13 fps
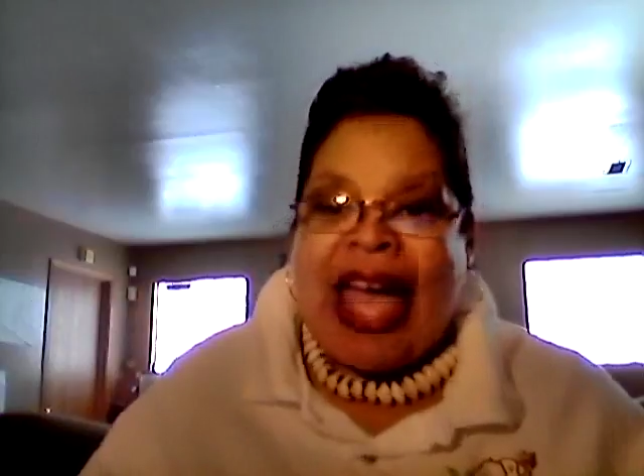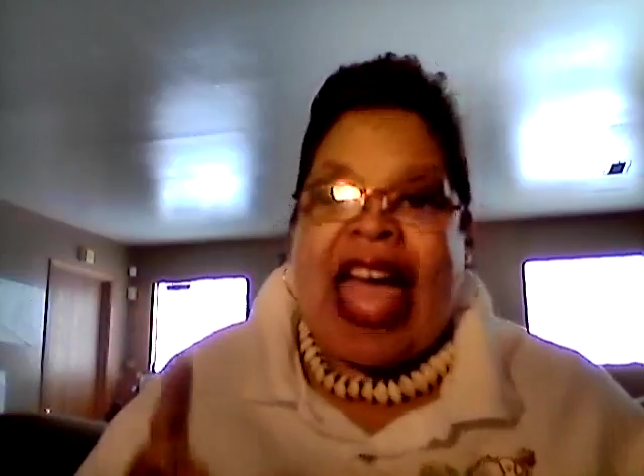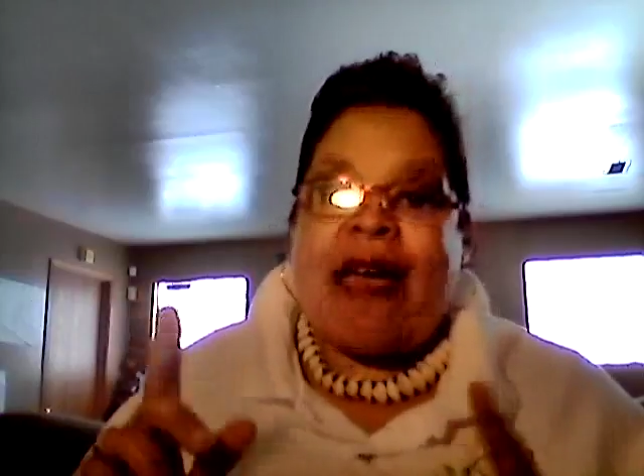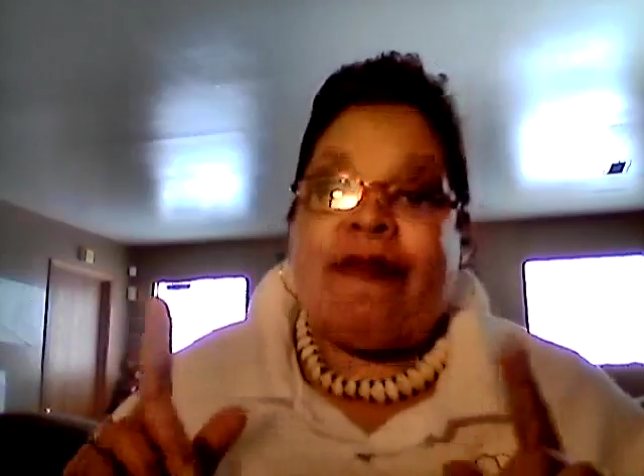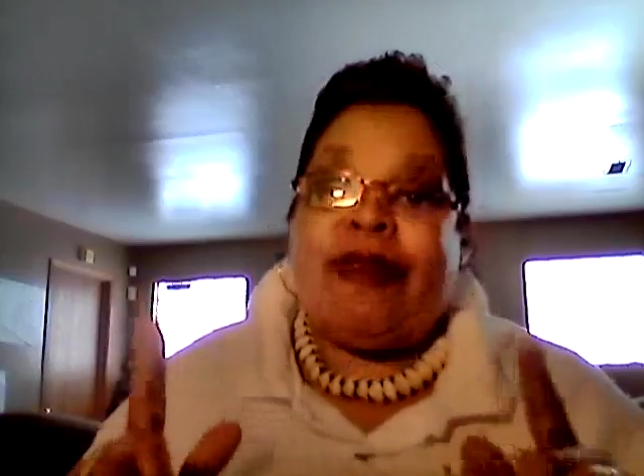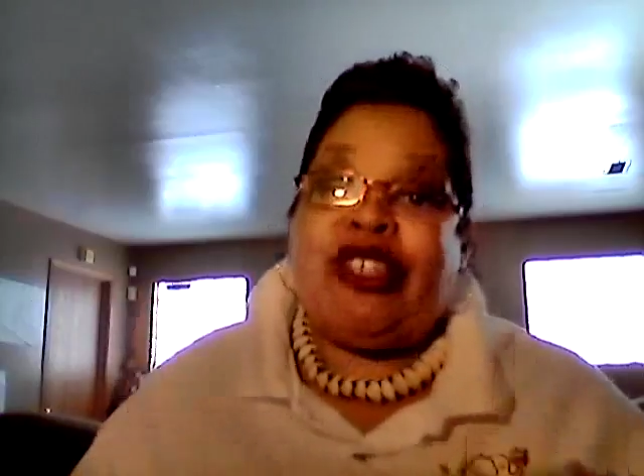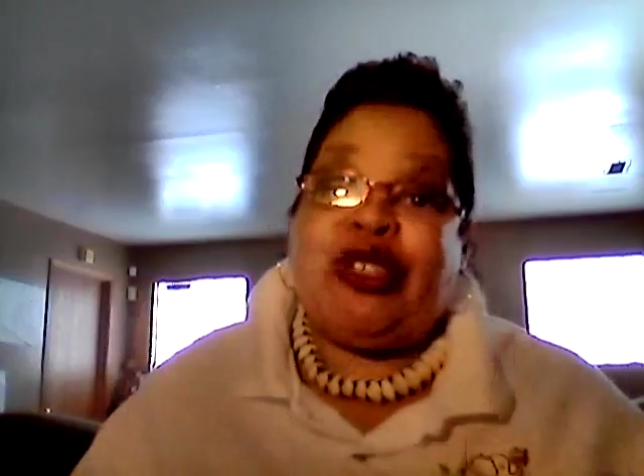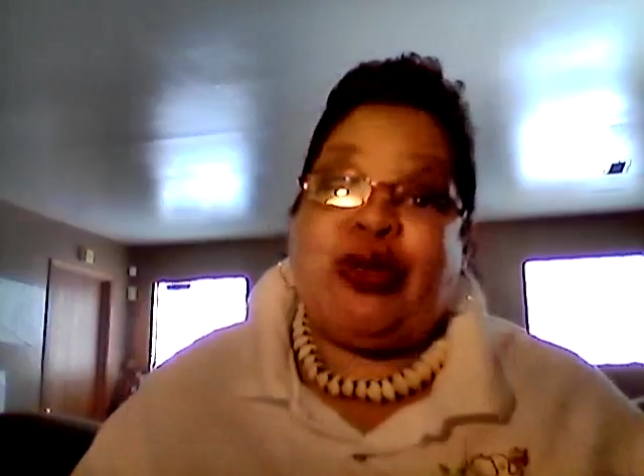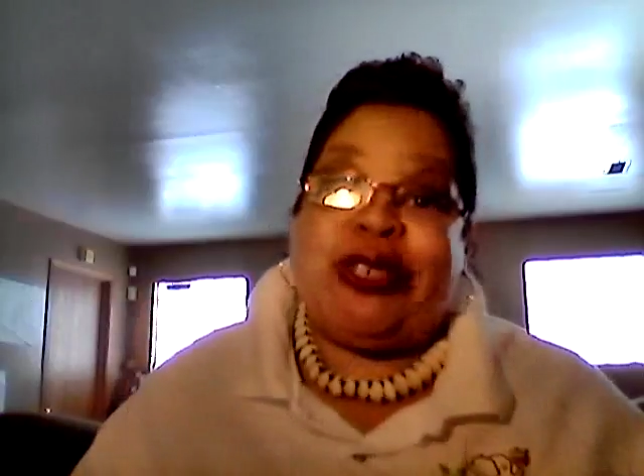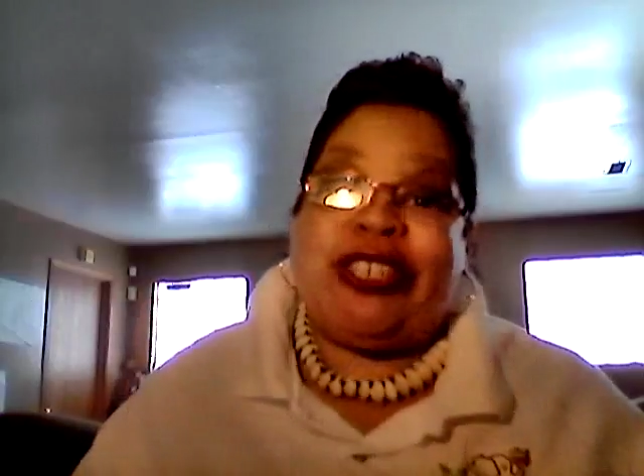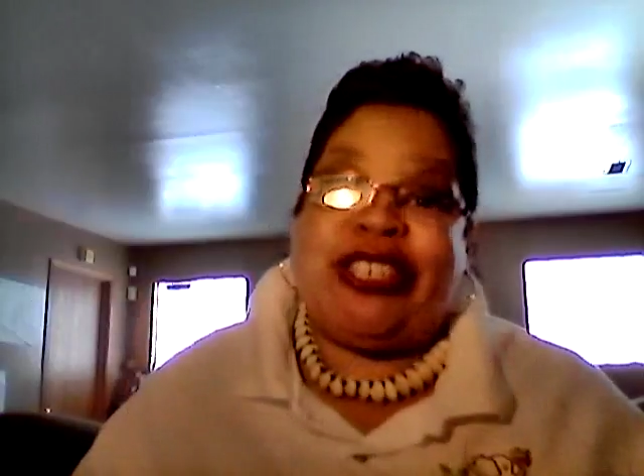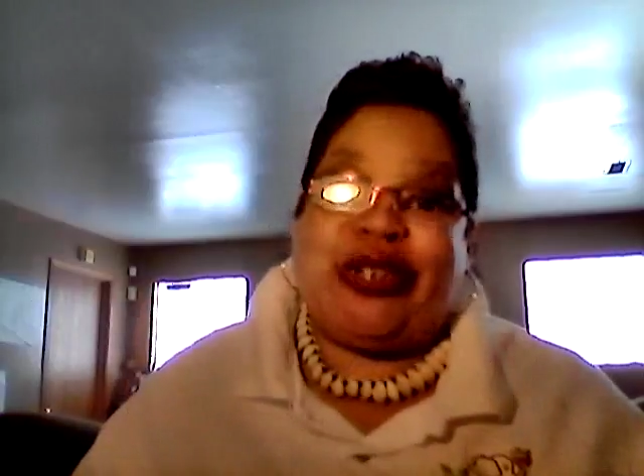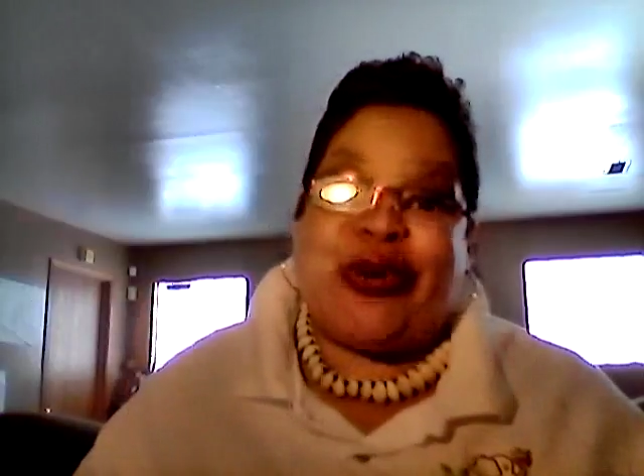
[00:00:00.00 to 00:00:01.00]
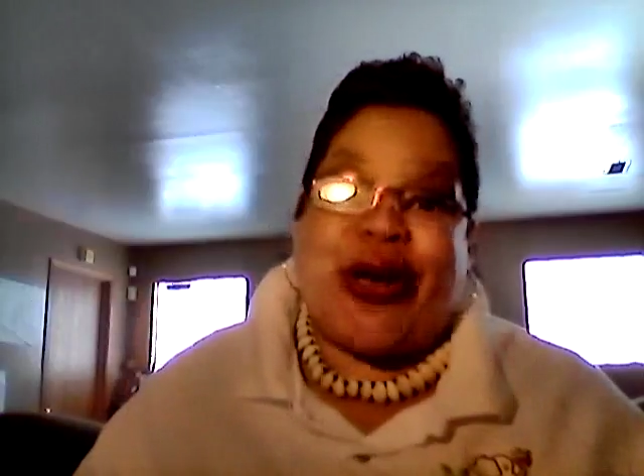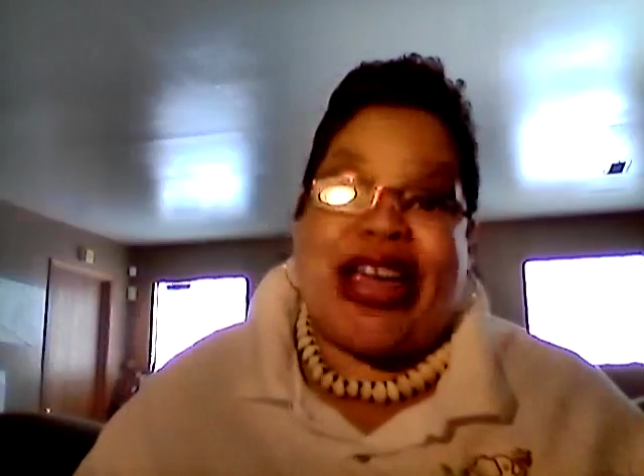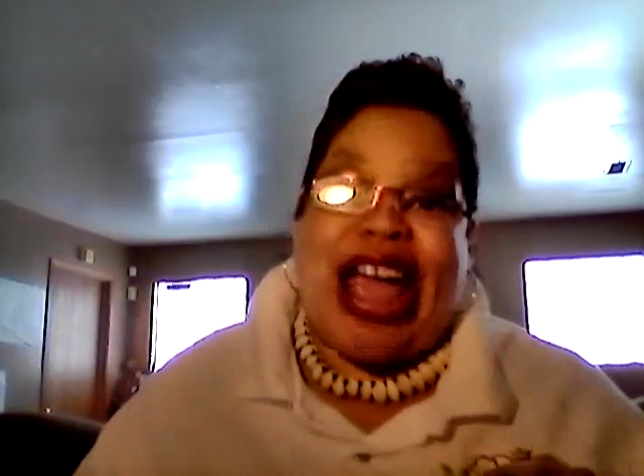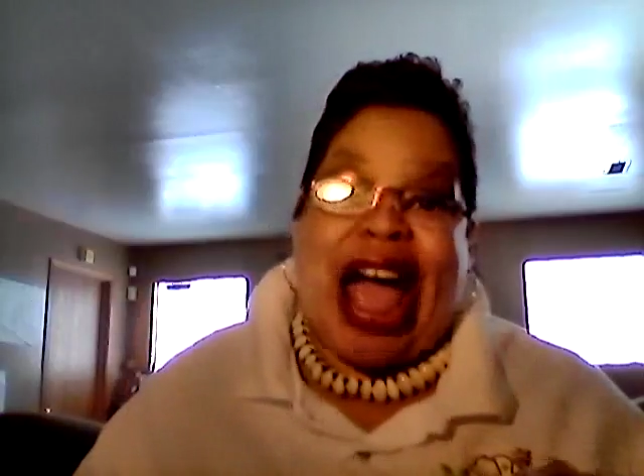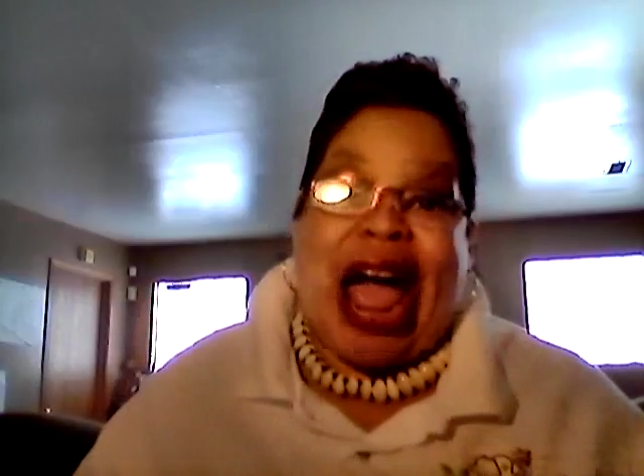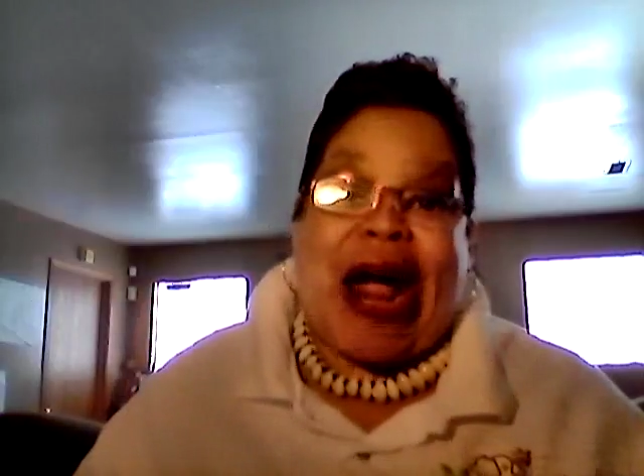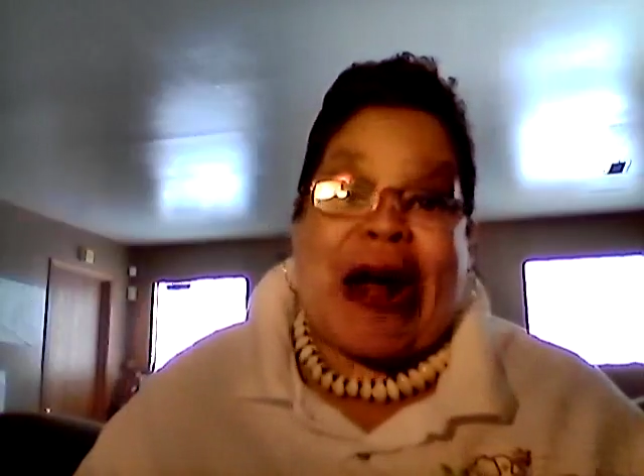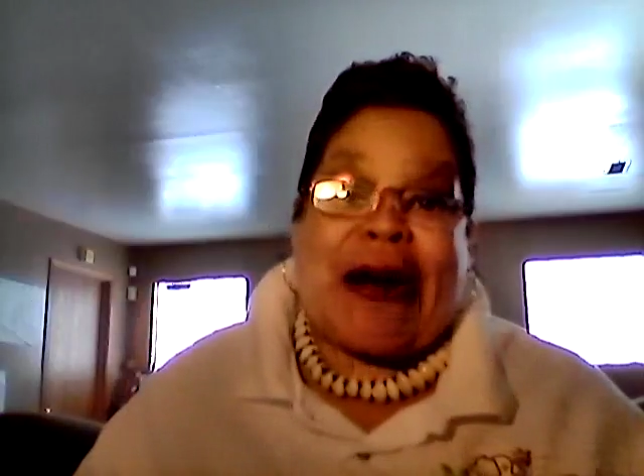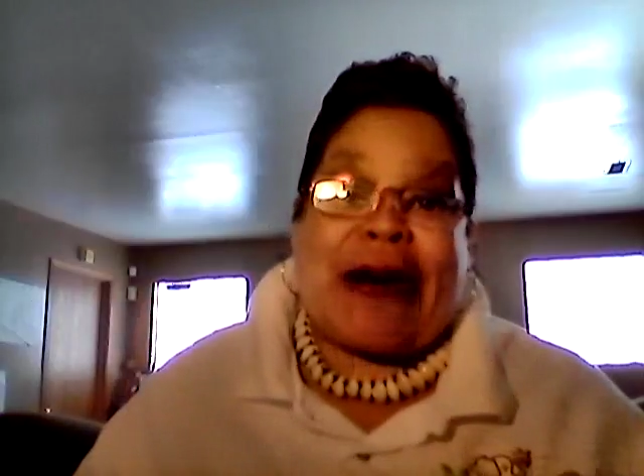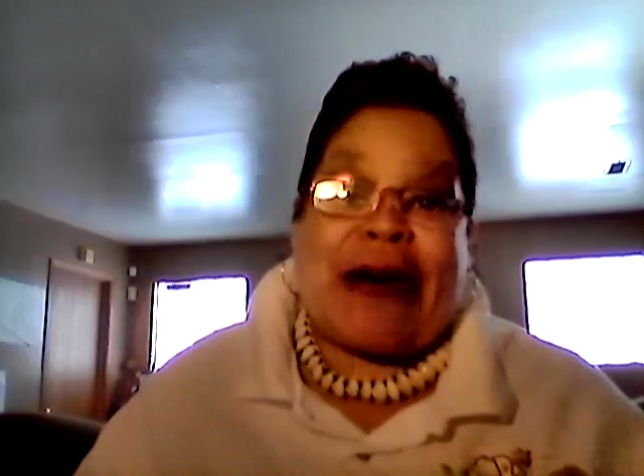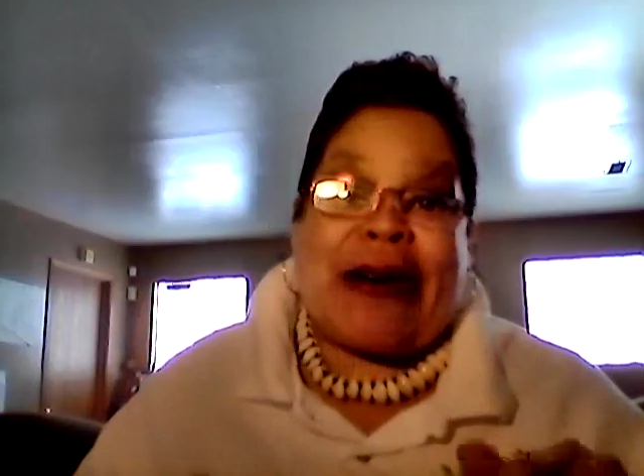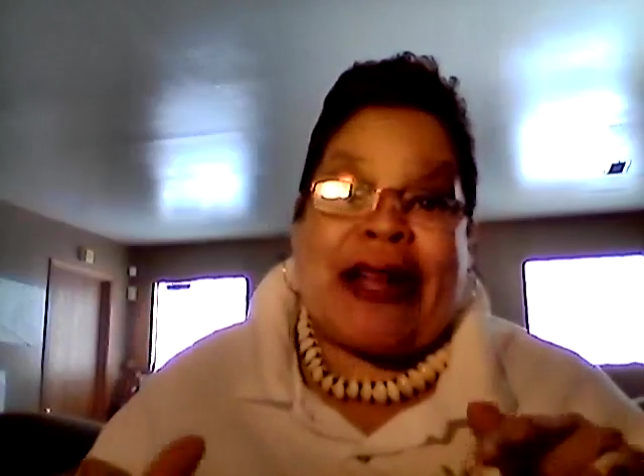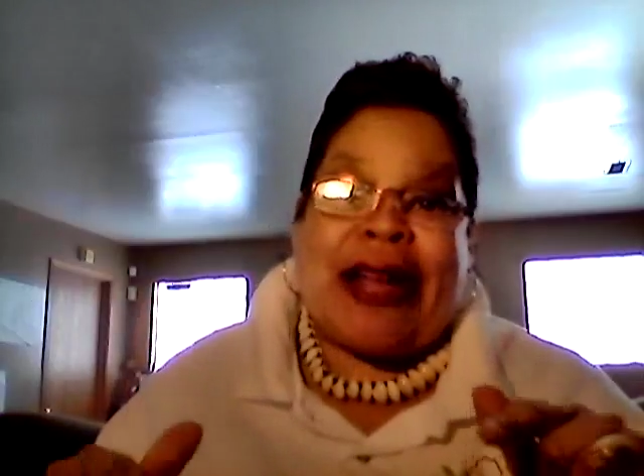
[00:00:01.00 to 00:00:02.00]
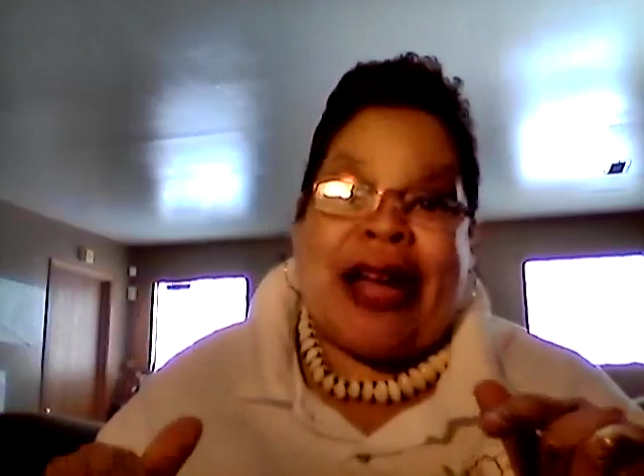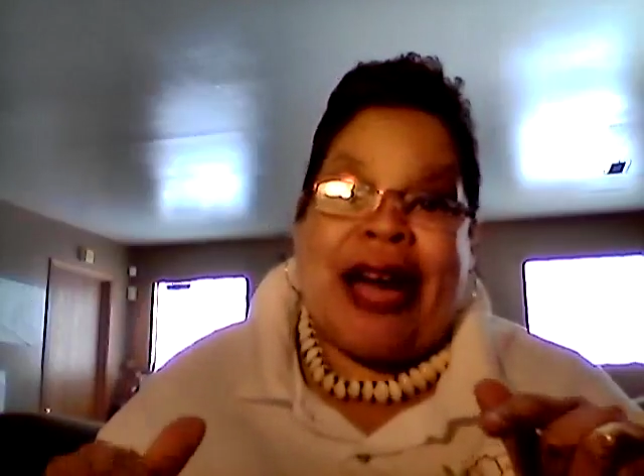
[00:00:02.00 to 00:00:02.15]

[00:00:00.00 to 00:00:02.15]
And be sure to join our